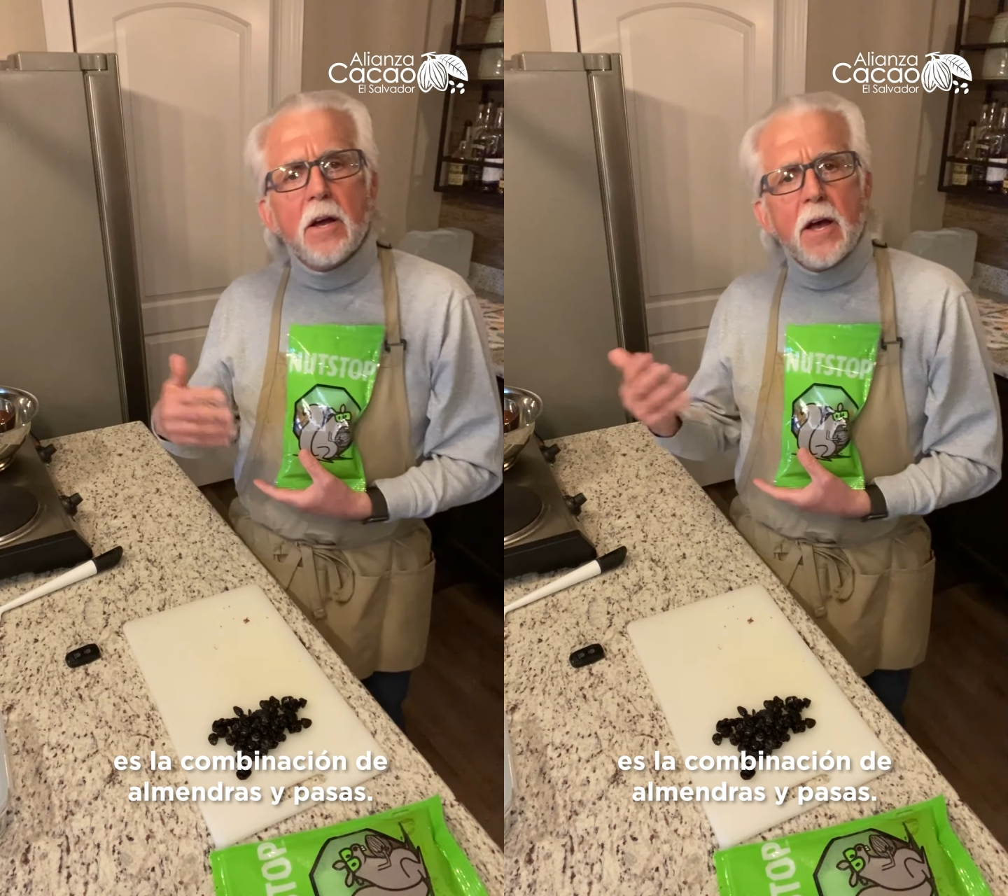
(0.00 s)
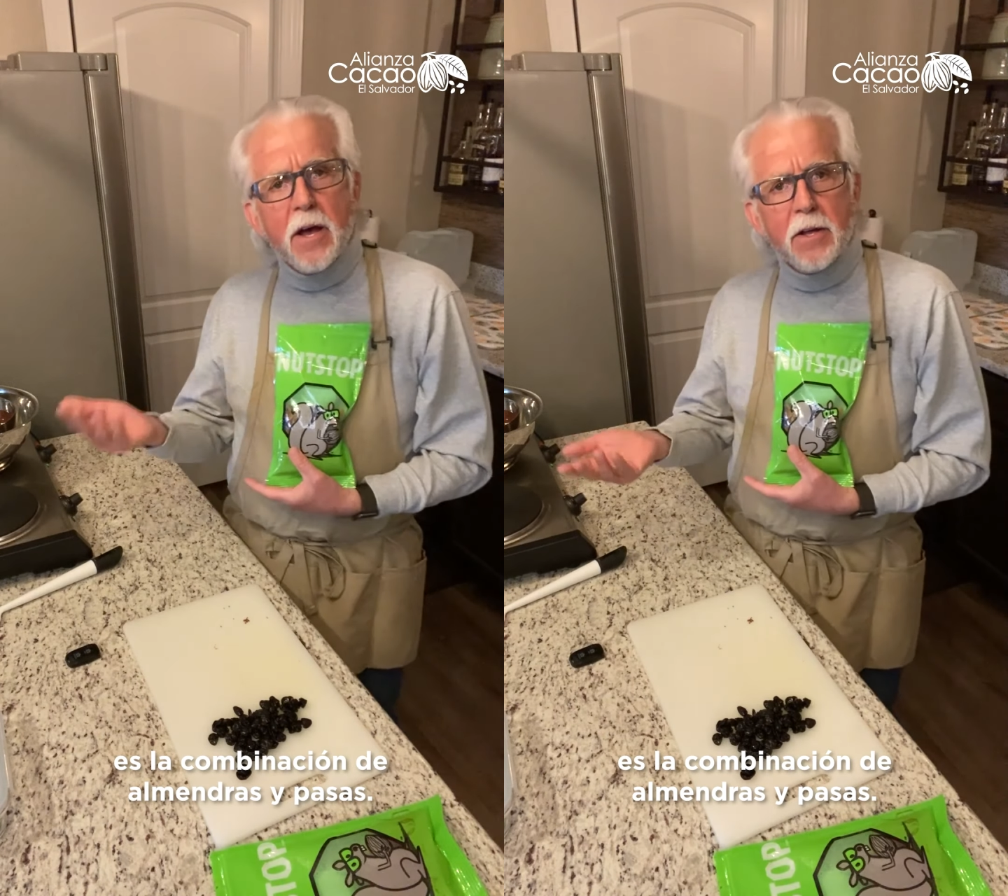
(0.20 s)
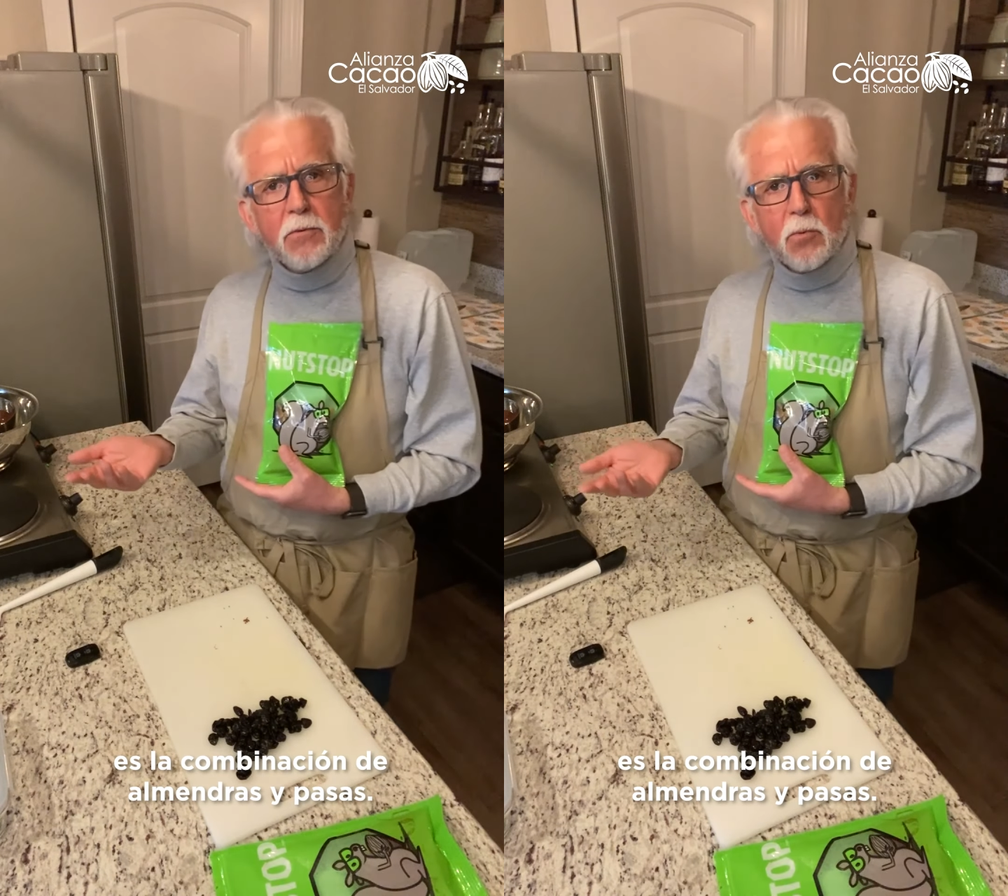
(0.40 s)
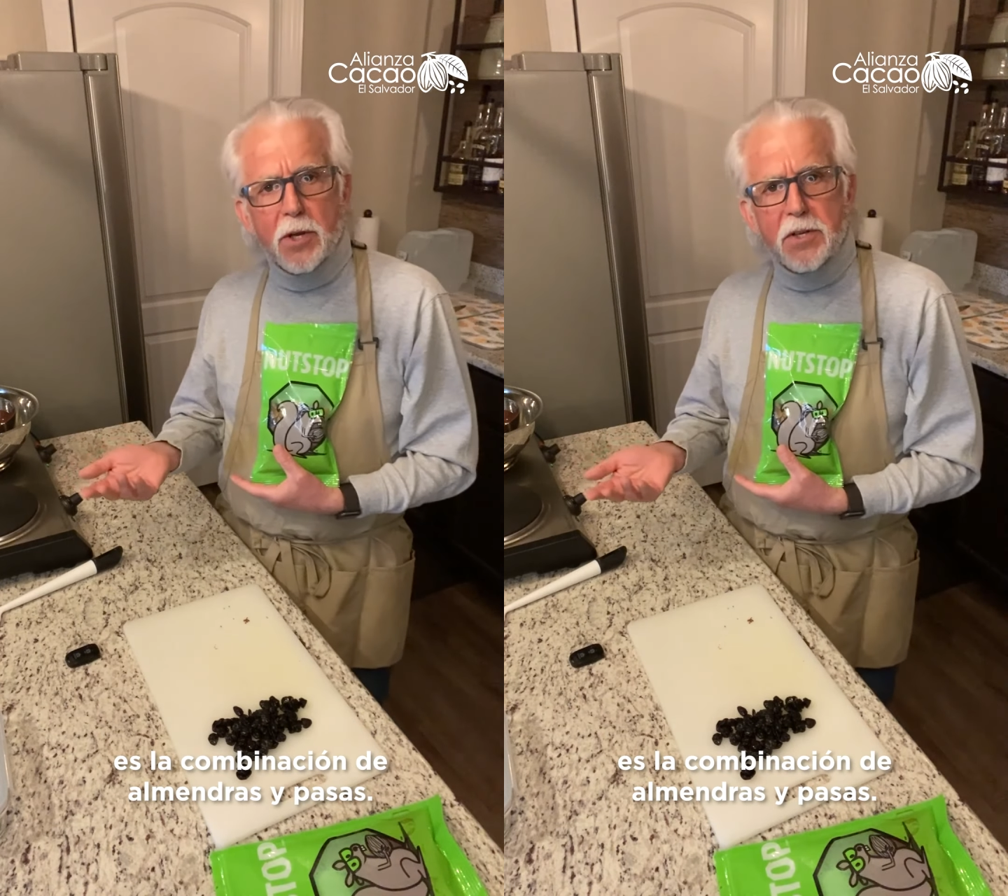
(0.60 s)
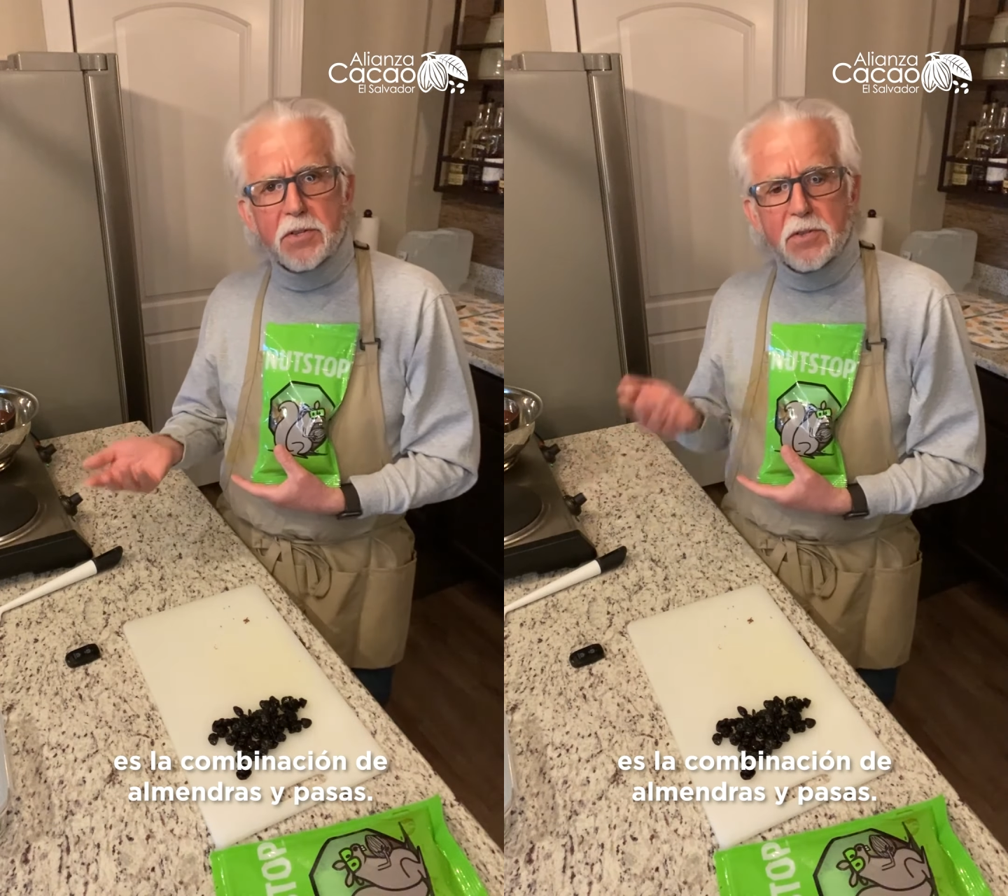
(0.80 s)
and
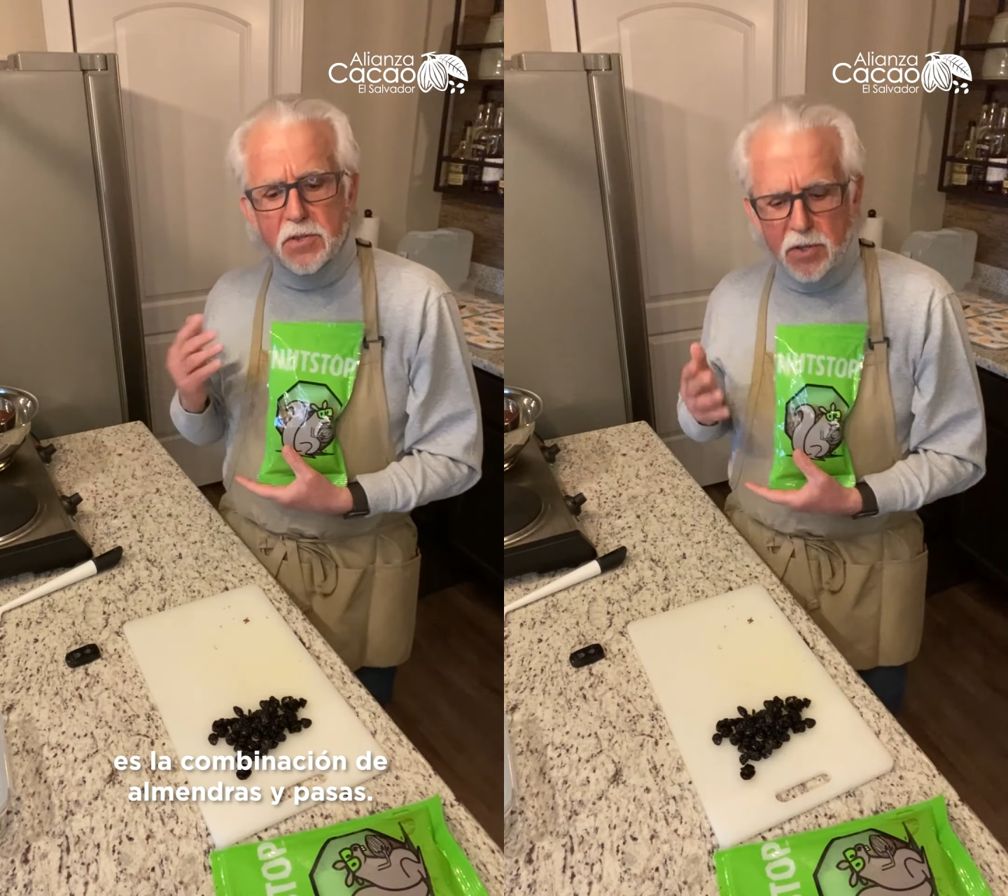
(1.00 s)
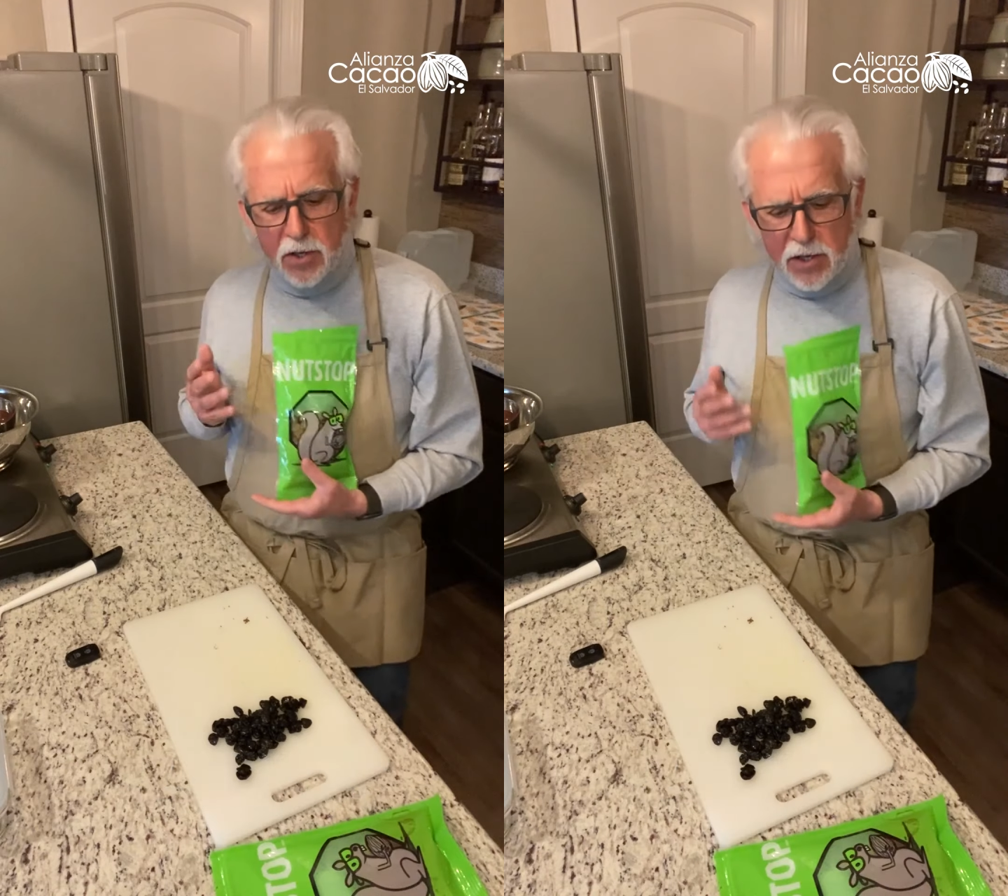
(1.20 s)
raisins.